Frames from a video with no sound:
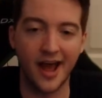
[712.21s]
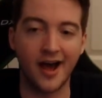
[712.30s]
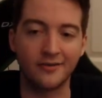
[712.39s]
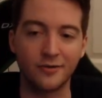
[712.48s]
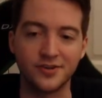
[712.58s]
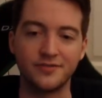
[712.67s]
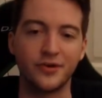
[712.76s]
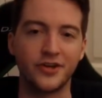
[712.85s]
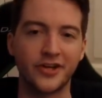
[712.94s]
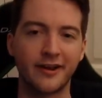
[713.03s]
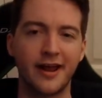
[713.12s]
Of course, if you
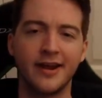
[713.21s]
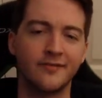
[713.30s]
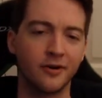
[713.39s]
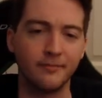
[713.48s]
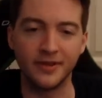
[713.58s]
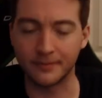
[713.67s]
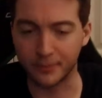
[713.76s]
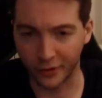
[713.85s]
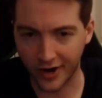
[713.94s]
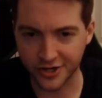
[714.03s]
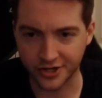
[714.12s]
want to check out any of our Mythic
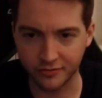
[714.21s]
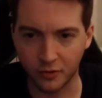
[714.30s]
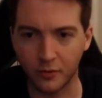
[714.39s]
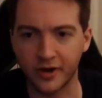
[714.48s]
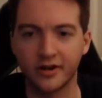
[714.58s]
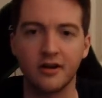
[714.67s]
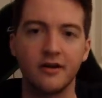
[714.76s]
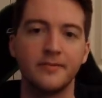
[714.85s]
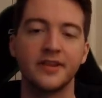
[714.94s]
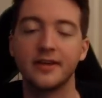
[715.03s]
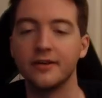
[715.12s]
progression, we're working
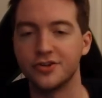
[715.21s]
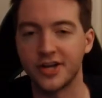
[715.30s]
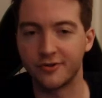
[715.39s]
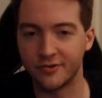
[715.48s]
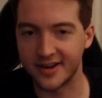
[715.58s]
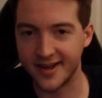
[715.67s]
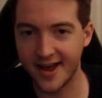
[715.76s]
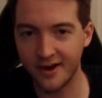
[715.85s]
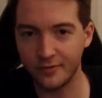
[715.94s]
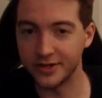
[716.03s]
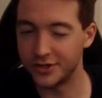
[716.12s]
on Mythic Kil'jaeden right
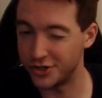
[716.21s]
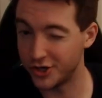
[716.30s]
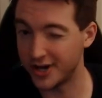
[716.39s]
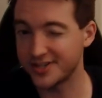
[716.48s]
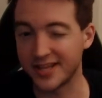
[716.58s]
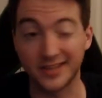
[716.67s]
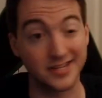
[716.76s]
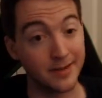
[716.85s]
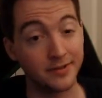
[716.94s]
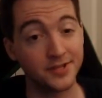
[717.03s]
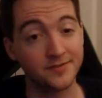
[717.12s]
now. We just, at the
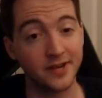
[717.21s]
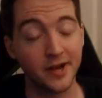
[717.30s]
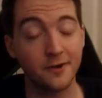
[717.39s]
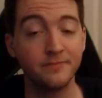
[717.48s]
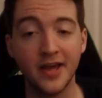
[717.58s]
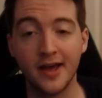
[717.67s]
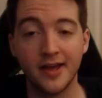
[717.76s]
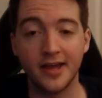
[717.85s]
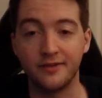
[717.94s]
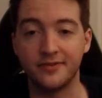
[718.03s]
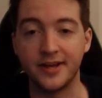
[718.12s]
time of this video,
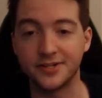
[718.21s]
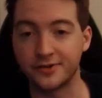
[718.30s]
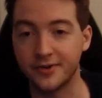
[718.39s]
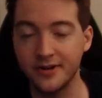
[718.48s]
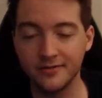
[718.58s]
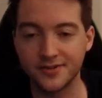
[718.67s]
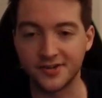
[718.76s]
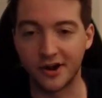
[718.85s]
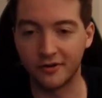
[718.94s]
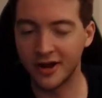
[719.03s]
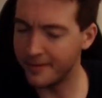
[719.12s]
hit phase 3.
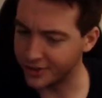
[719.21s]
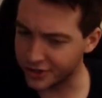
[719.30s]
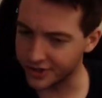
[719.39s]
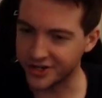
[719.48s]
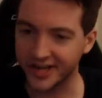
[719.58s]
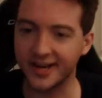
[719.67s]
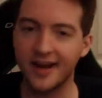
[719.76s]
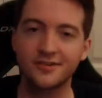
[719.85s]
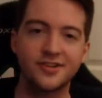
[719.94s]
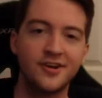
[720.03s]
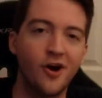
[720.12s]
So be sure to check it
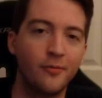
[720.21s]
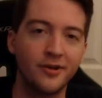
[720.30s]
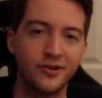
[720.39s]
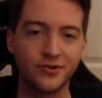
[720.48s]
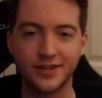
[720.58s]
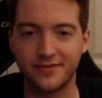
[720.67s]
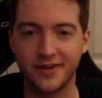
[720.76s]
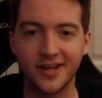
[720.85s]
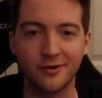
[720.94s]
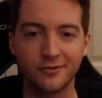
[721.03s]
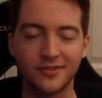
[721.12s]
out. Hope you all this
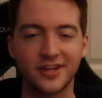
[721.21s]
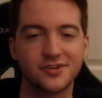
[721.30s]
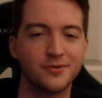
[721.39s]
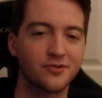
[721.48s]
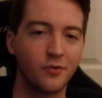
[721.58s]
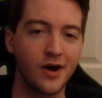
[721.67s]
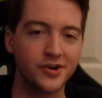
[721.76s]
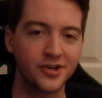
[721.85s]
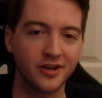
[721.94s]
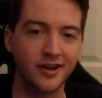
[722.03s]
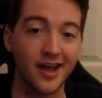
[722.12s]
video. Thanks so much for
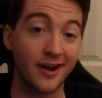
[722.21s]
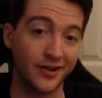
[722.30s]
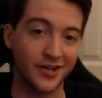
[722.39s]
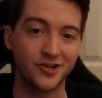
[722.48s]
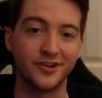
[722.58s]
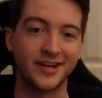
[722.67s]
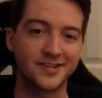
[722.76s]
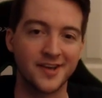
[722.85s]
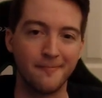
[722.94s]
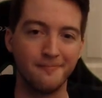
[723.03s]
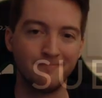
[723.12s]
watching. I'll catch you all
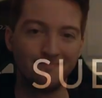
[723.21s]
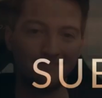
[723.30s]
next time.